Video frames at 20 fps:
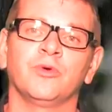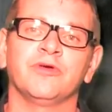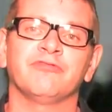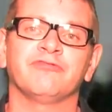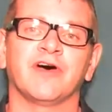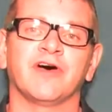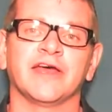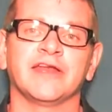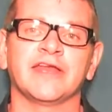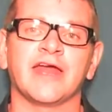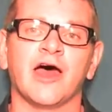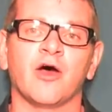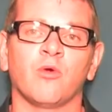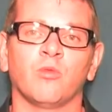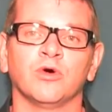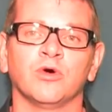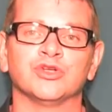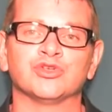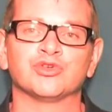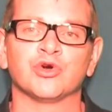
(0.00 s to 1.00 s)
we find out
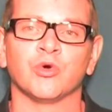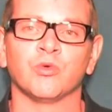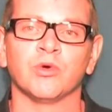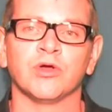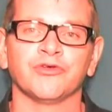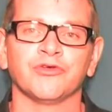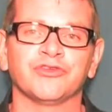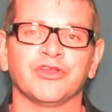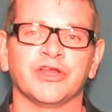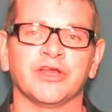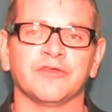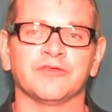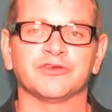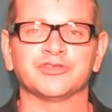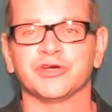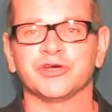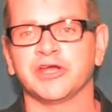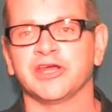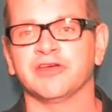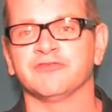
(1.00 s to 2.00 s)
Woodrow Wilson and the
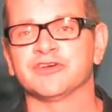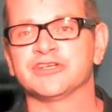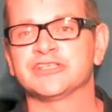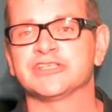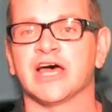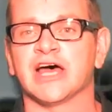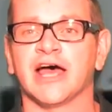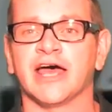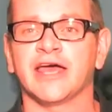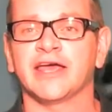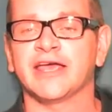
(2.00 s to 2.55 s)
Treaty of Versailles